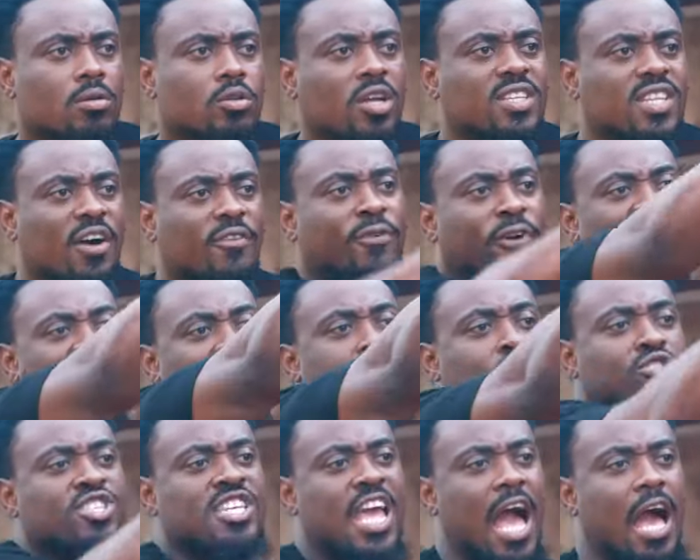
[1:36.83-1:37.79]
Thunder, fire
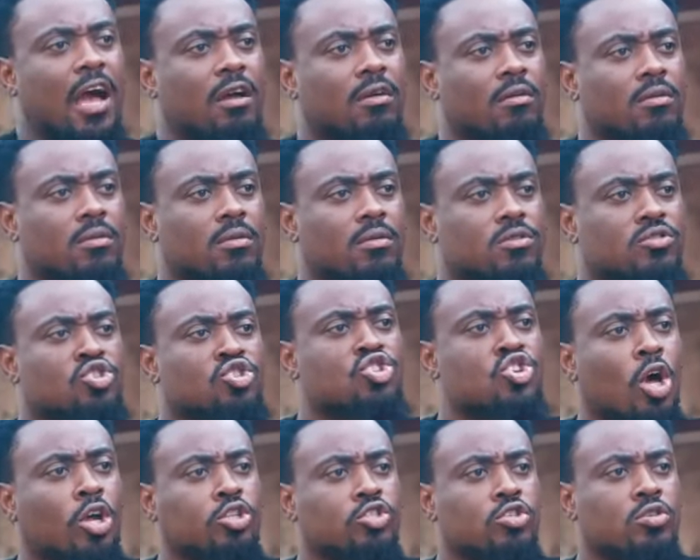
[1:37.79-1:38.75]
you there!
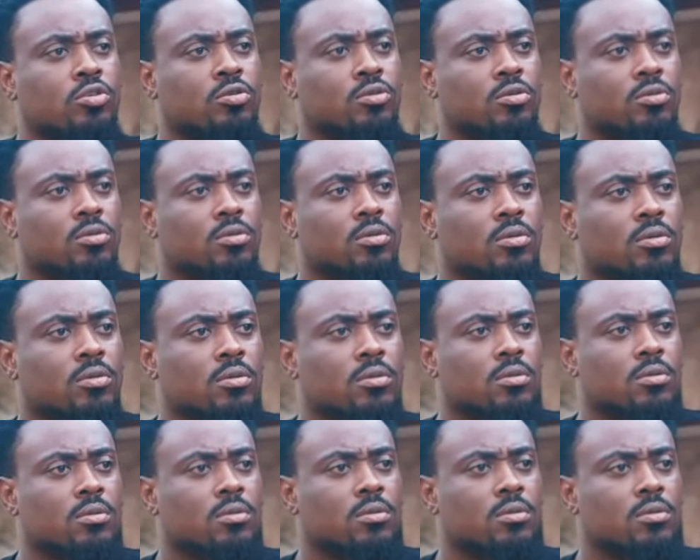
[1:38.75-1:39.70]
Idiot!
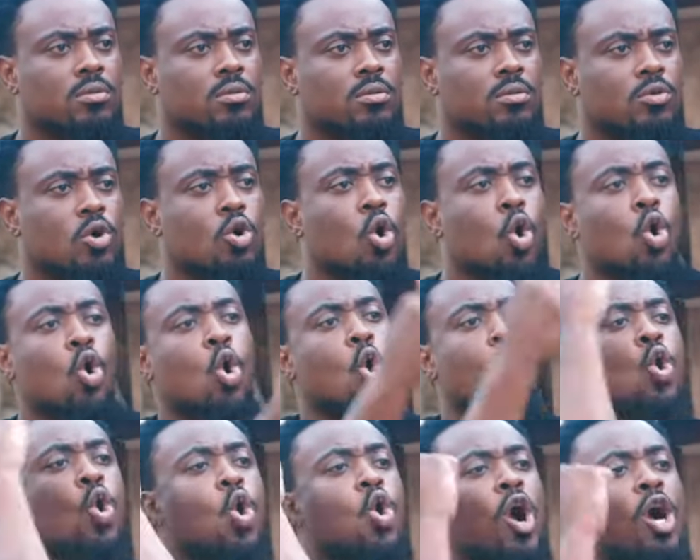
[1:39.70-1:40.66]

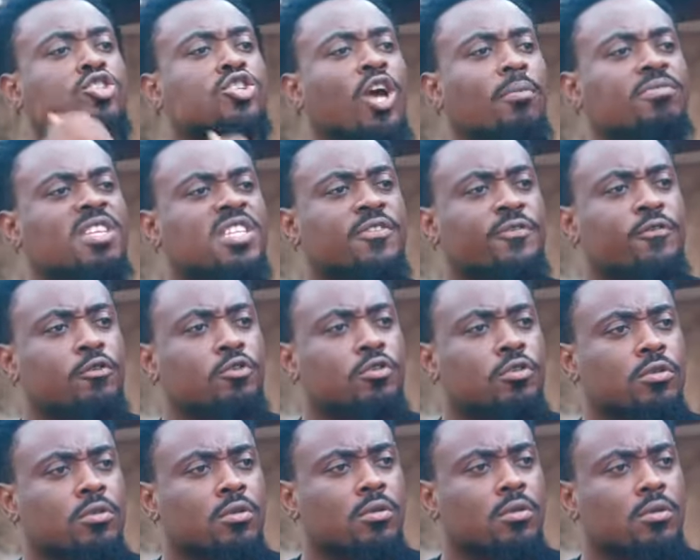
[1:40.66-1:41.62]
Who gonna chop this food?